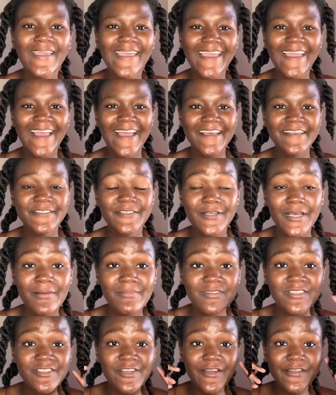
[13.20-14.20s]
guys, so
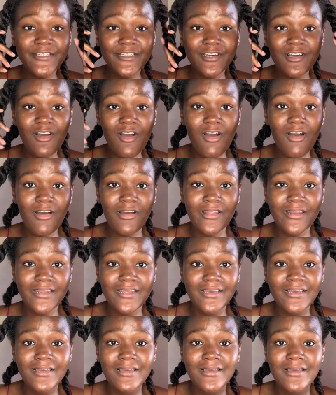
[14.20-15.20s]
I'm starting
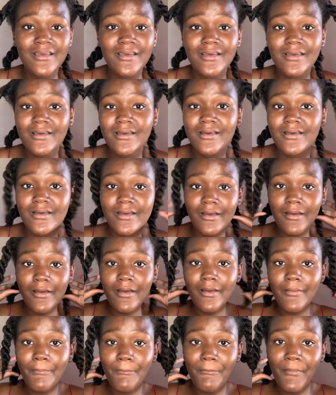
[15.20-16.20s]
on
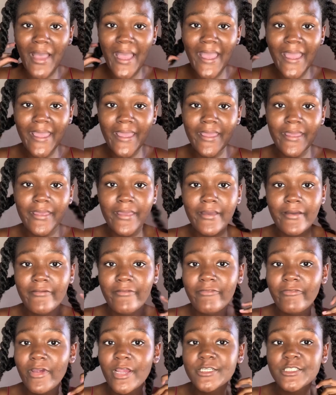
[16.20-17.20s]
my
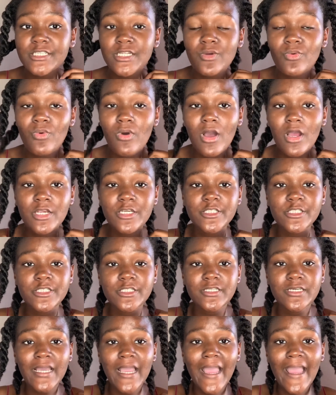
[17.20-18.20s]
freshly
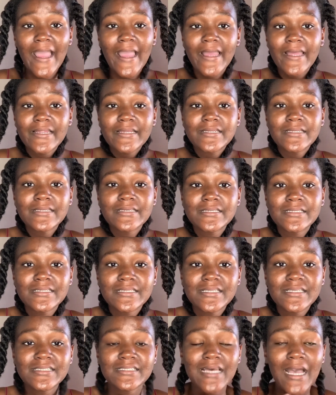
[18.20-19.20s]
washed and
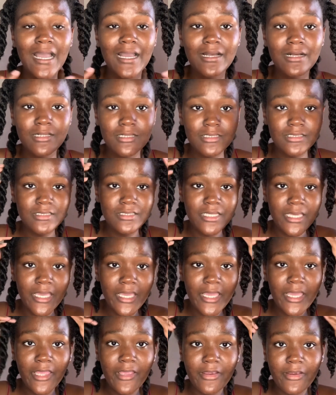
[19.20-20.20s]
detangled
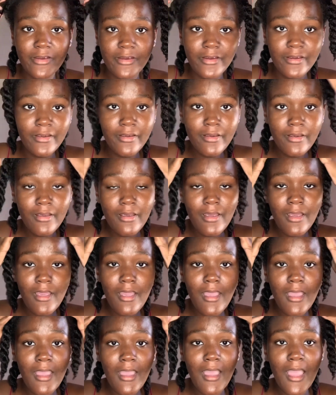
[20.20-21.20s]
hair
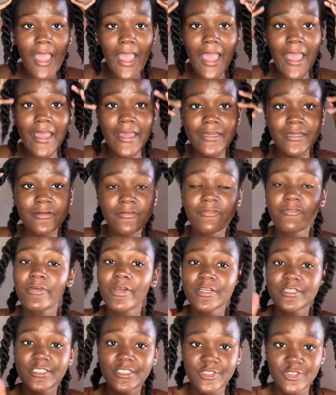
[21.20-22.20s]
and
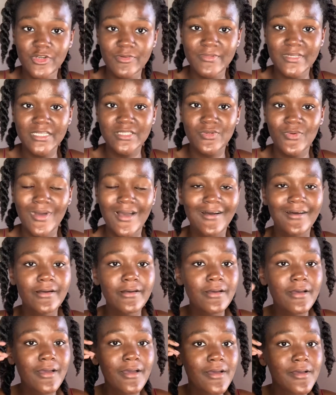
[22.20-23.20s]
freshly trimmed as
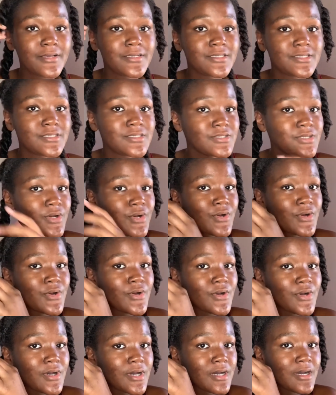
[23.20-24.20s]
well.
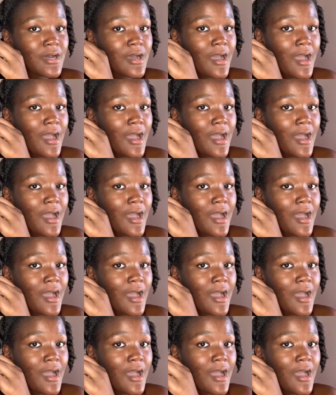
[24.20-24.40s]
So